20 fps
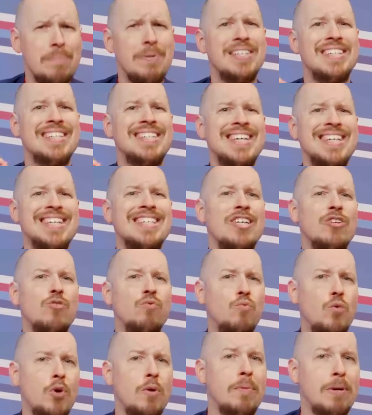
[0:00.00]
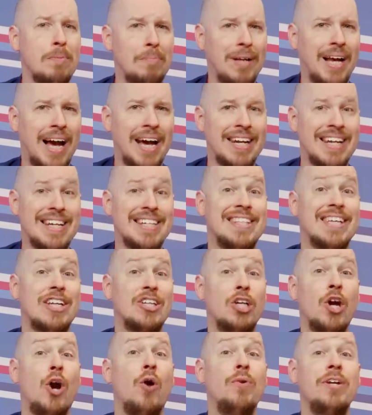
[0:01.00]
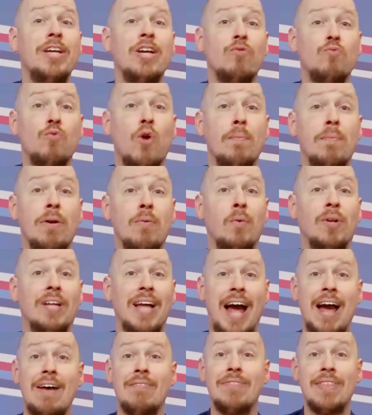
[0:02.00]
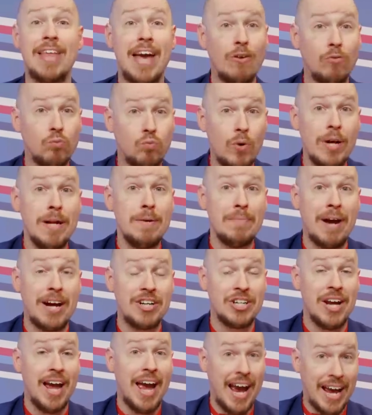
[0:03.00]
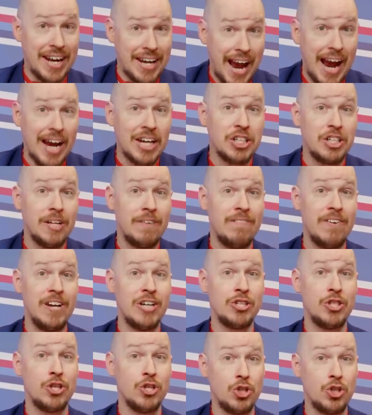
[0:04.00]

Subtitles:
persistent rumored plan is that Cody and Roman will have their rematch and actually finish the